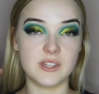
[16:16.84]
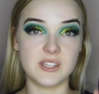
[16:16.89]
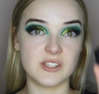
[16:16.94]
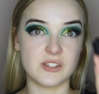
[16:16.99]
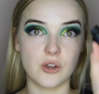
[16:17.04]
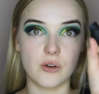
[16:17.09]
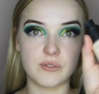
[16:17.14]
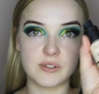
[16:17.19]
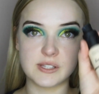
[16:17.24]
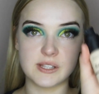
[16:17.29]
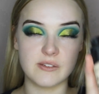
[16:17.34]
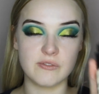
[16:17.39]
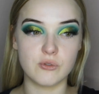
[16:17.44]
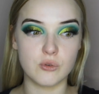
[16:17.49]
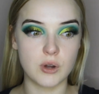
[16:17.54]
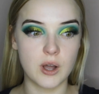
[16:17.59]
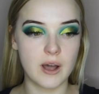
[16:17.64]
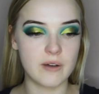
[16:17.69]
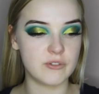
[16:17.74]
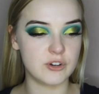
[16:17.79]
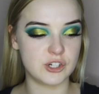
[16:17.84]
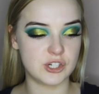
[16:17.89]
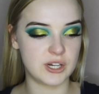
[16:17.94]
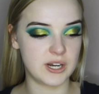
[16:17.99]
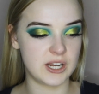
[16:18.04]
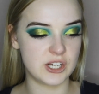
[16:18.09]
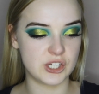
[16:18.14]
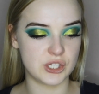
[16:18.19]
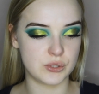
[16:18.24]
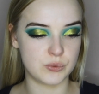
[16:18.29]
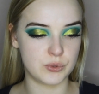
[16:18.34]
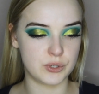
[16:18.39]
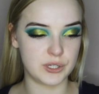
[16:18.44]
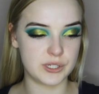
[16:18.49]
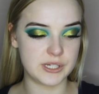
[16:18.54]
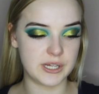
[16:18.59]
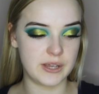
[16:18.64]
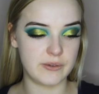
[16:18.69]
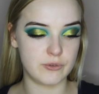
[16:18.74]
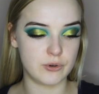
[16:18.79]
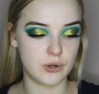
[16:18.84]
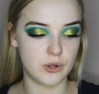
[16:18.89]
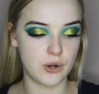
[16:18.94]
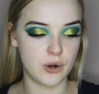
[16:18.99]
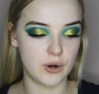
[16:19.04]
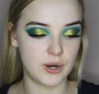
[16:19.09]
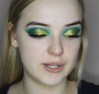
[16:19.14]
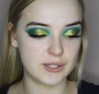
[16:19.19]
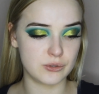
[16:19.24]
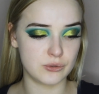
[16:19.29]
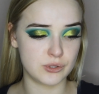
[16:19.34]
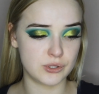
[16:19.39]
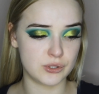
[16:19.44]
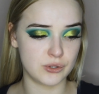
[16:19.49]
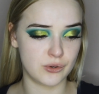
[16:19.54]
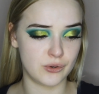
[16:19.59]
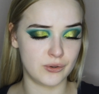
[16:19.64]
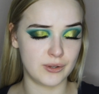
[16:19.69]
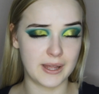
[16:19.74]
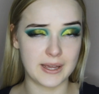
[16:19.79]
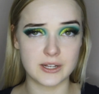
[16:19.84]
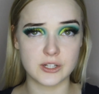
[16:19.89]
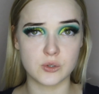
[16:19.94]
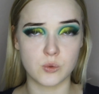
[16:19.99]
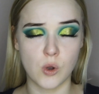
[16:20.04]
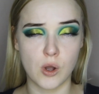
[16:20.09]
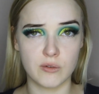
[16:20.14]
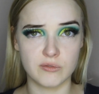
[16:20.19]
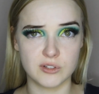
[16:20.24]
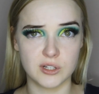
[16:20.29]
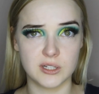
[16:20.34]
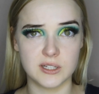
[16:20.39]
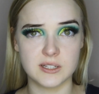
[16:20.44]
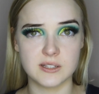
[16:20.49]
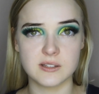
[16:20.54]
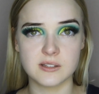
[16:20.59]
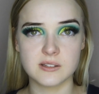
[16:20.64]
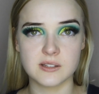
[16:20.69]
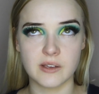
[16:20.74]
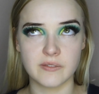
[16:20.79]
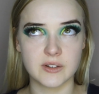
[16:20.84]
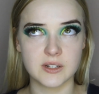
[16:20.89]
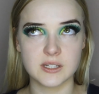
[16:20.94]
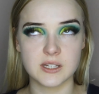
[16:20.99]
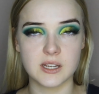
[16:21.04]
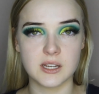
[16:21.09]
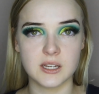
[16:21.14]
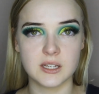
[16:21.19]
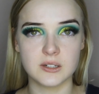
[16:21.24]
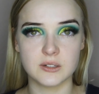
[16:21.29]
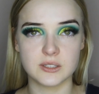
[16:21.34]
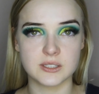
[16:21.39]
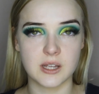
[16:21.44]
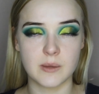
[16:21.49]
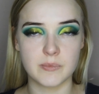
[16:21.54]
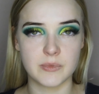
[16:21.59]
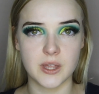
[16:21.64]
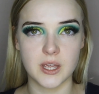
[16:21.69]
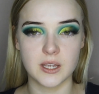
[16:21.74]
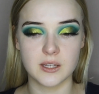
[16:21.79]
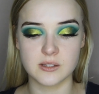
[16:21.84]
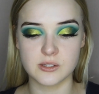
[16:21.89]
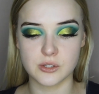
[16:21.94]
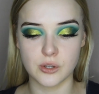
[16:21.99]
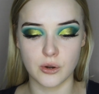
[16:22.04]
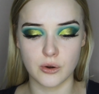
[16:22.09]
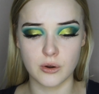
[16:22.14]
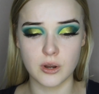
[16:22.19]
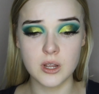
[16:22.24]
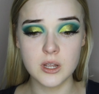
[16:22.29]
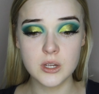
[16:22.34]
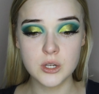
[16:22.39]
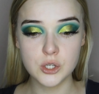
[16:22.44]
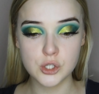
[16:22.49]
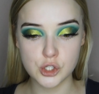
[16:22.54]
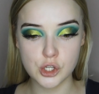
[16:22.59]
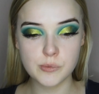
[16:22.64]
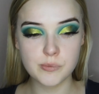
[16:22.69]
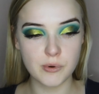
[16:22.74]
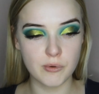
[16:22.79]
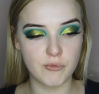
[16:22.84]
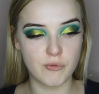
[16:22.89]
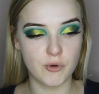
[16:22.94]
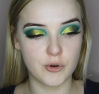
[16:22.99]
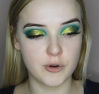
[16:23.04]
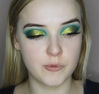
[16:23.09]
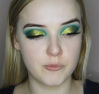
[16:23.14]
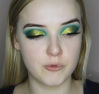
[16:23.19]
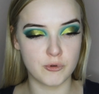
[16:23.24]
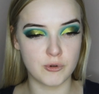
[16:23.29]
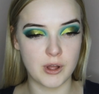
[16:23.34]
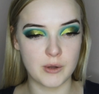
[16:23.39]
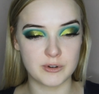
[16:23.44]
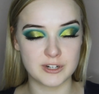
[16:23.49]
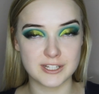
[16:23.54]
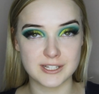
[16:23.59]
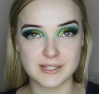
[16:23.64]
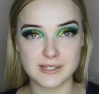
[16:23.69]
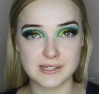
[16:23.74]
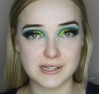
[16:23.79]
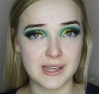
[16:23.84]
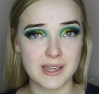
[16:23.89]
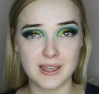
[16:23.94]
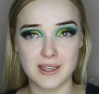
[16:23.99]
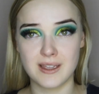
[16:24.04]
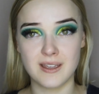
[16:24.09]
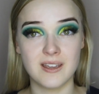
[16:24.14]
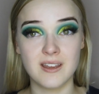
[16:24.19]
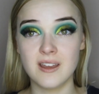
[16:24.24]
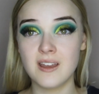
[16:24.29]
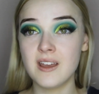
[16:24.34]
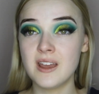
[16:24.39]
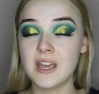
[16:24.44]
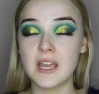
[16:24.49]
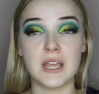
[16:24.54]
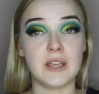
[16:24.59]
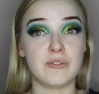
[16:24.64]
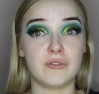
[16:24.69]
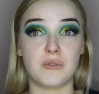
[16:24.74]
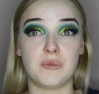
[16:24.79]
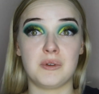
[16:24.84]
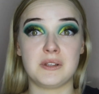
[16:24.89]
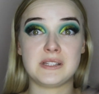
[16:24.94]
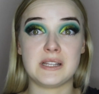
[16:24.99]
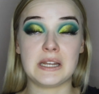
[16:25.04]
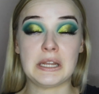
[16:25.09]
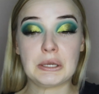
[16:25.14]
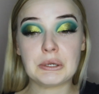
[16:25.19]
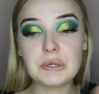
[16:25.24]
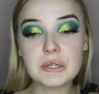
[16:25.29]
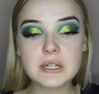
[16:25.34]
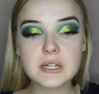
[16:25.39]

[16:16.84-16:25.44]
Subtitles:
this is obviously full coverage and I just wanted to give it a go. It's also like $12.70 or something. So super affordable. I wanted to see if it was any